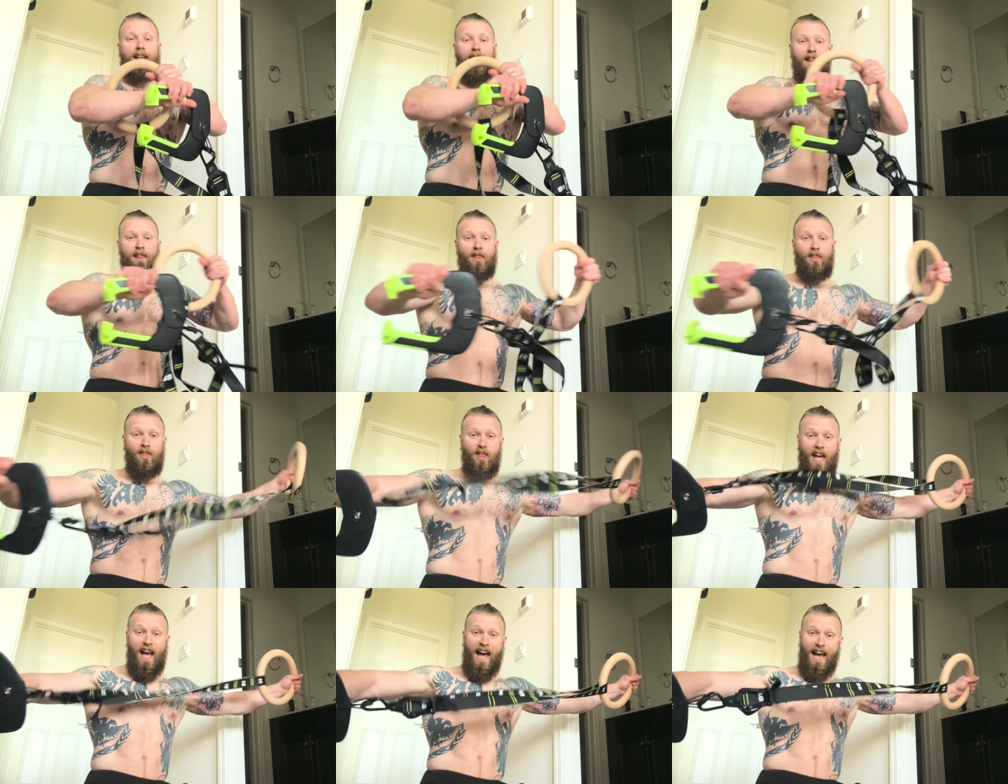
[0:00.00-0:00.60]
And
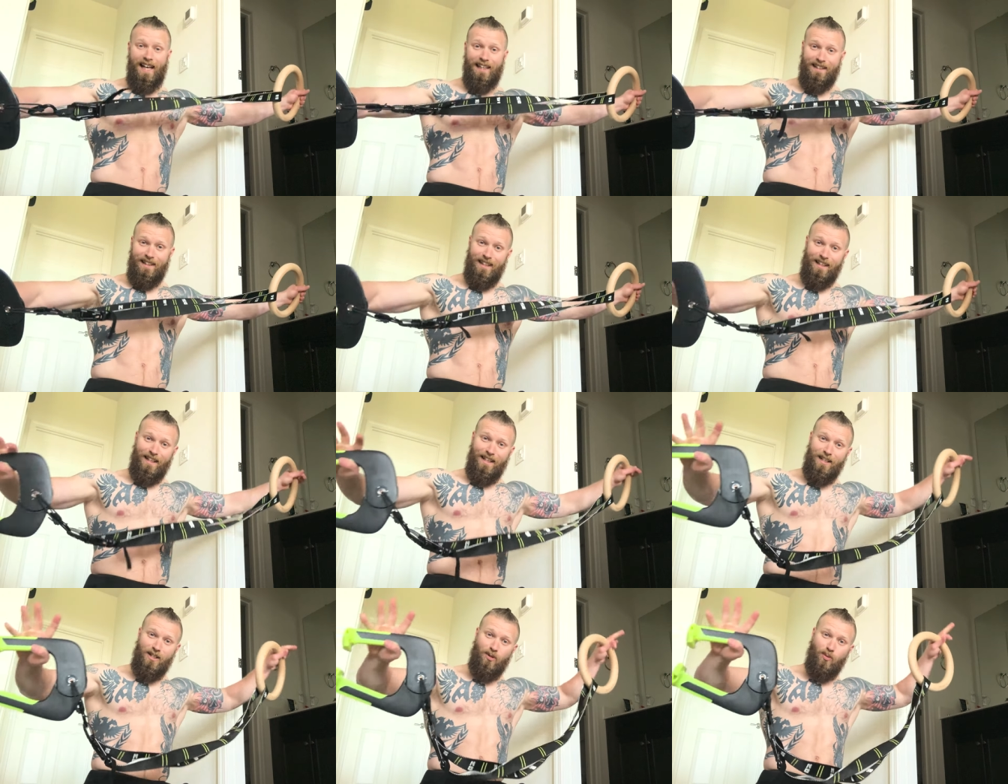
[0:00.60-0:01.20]
that
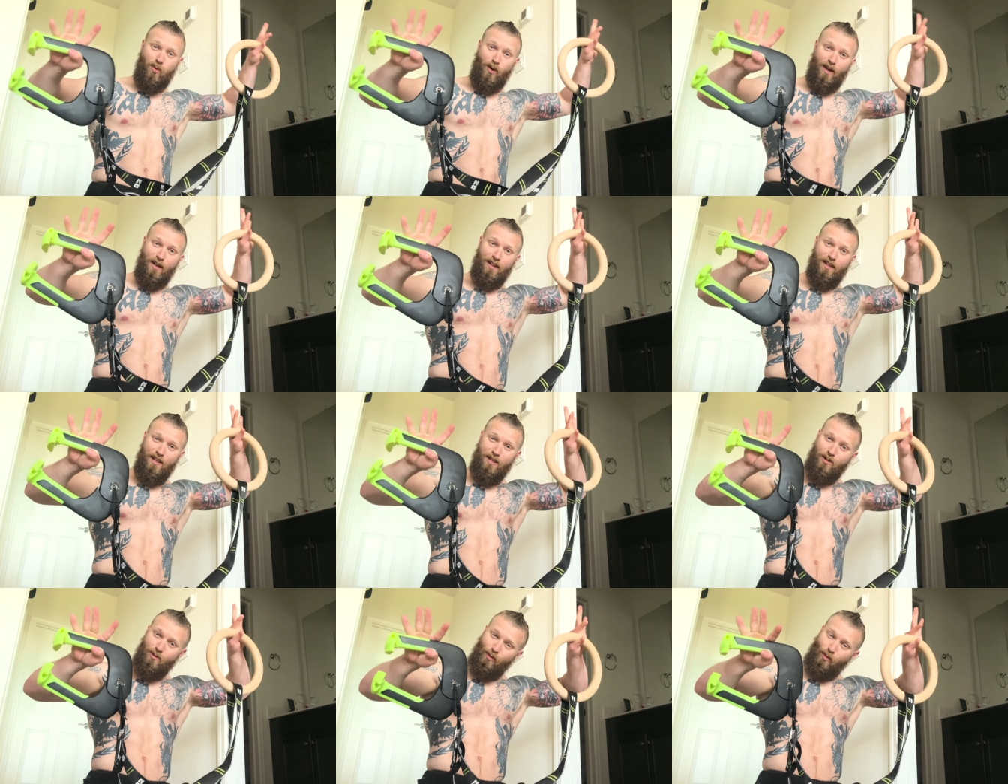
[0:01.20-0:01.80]
is where
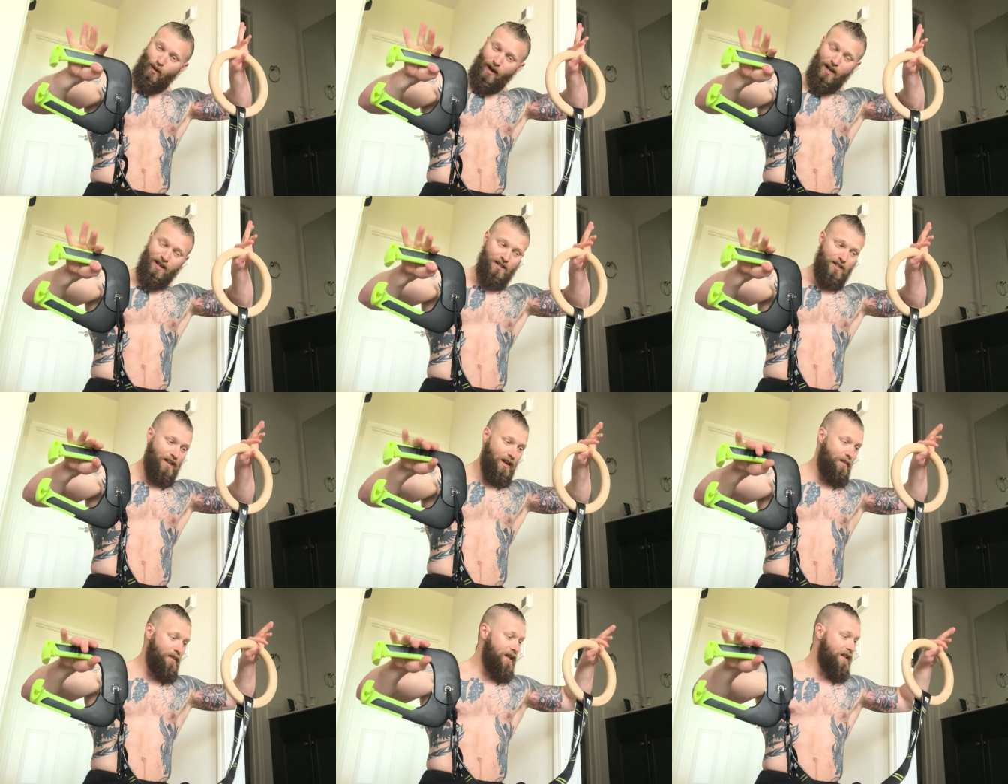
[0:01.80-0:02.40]
these rings
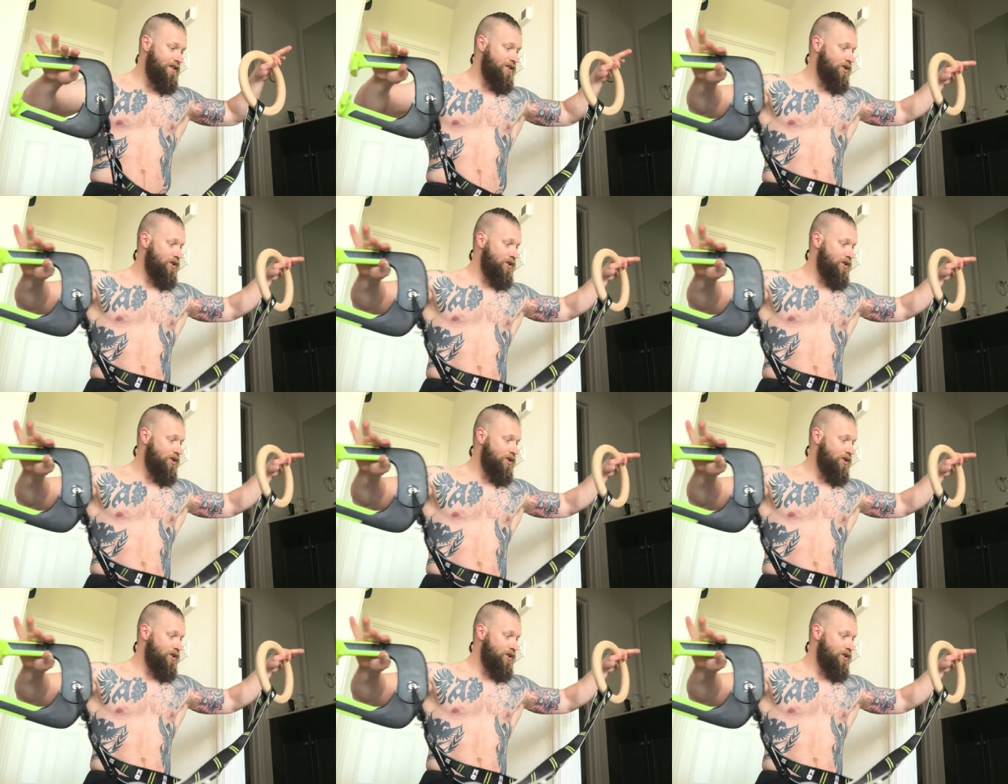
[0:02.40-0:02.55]
come in.